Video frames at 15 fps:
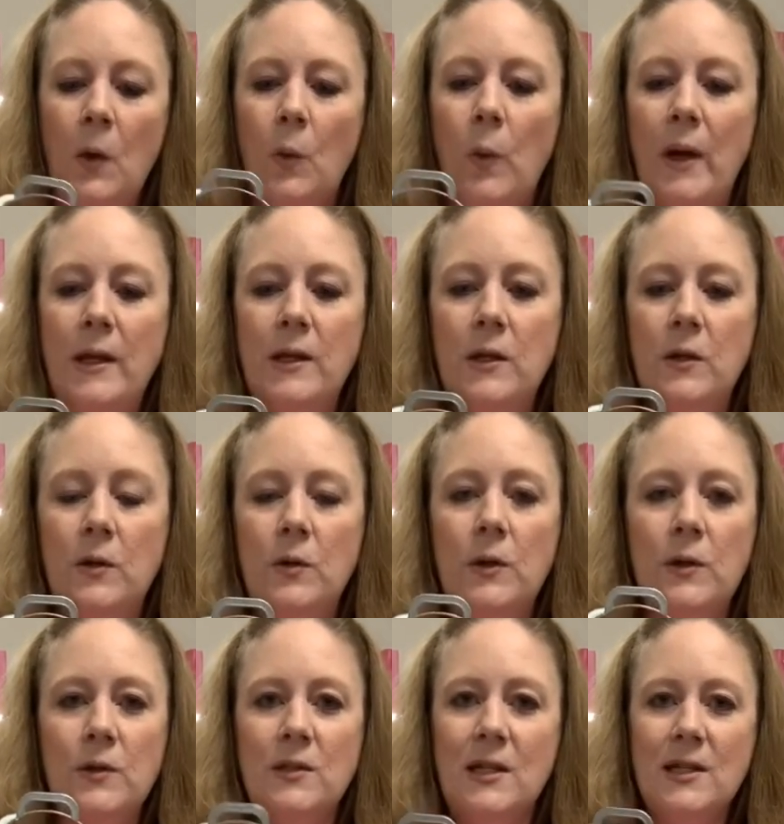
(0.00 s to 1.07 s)
when you
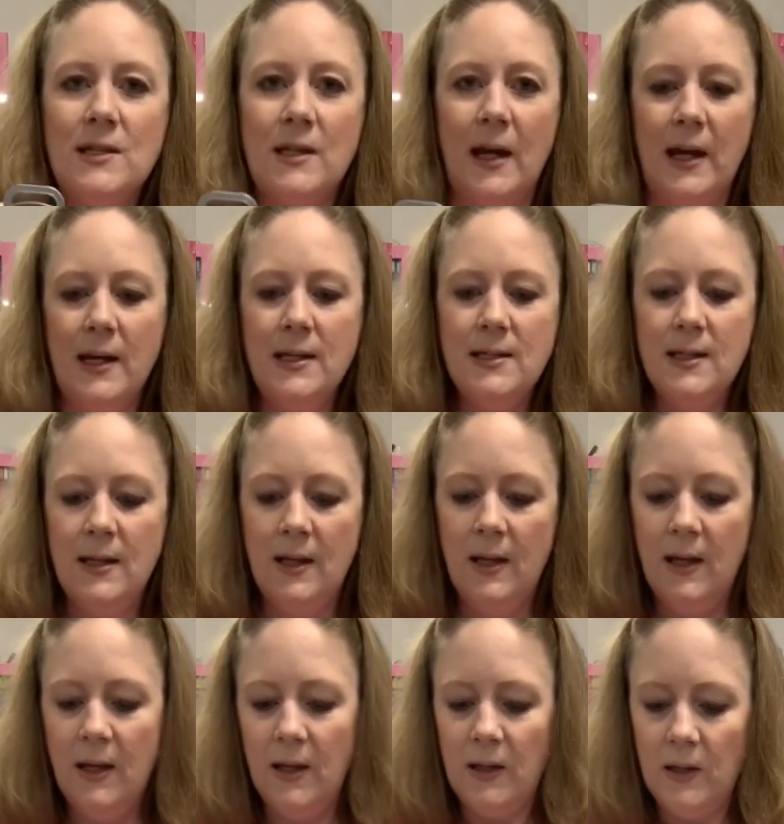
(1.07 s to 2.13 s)
use these dies,
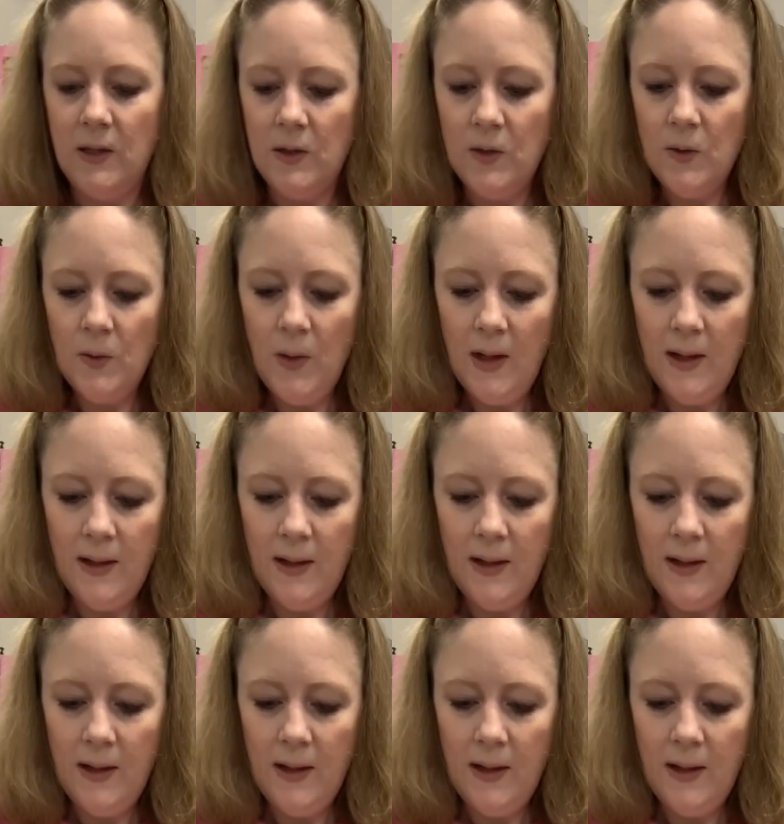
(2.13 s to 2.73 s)
you